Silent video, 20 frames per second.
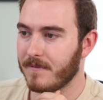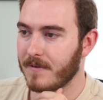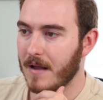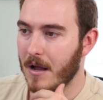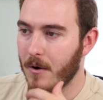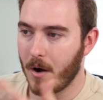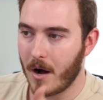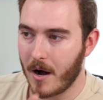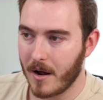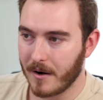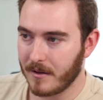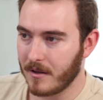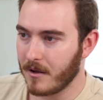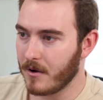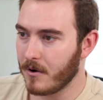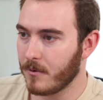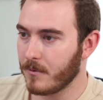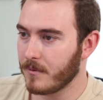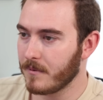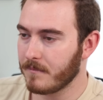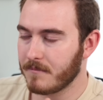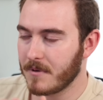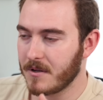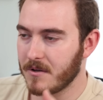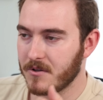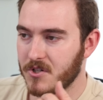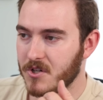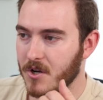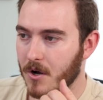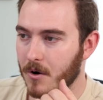how audio is
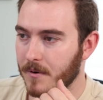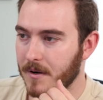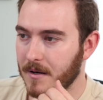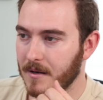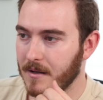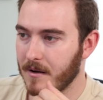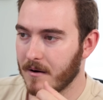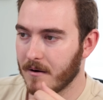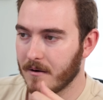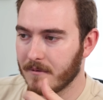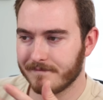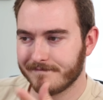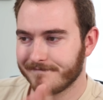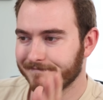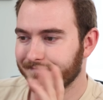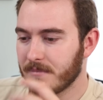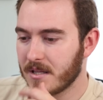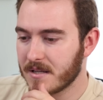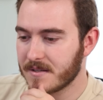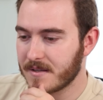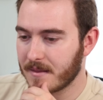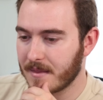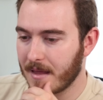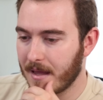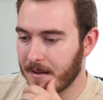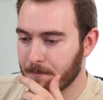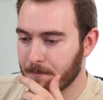shown in here, things like that.